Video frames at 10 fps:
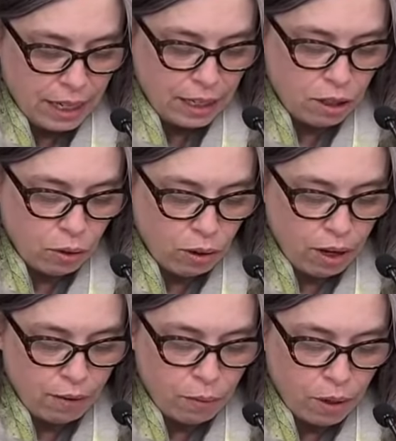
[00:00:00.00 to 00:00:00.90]
and a
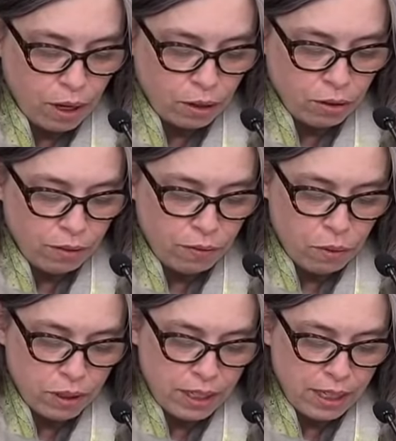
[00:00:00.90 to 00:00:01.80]
total of
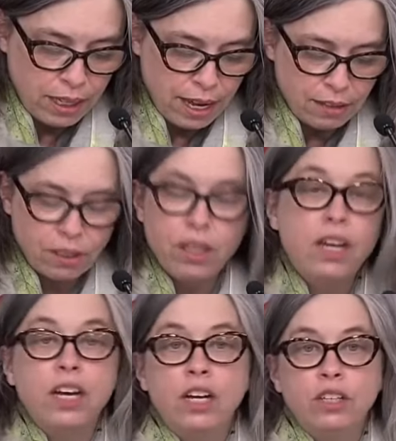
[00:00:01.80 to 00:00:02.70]

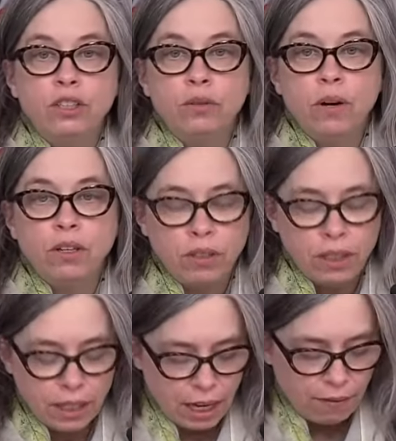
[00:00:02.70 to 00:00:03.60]

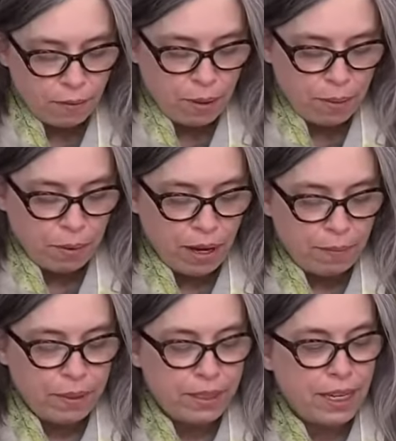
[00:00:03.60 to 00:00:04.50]
114,211 people
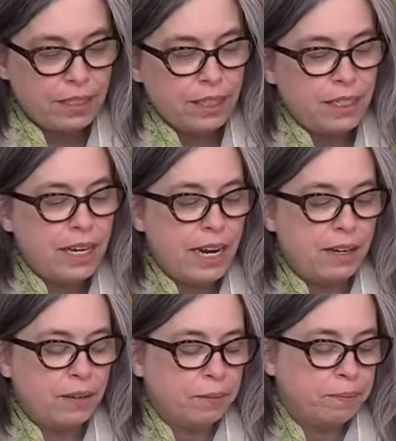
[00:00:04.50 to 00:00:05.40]
have been tested to
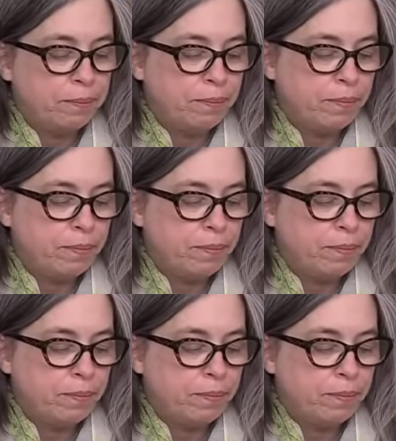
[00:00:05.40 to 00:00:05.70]
date.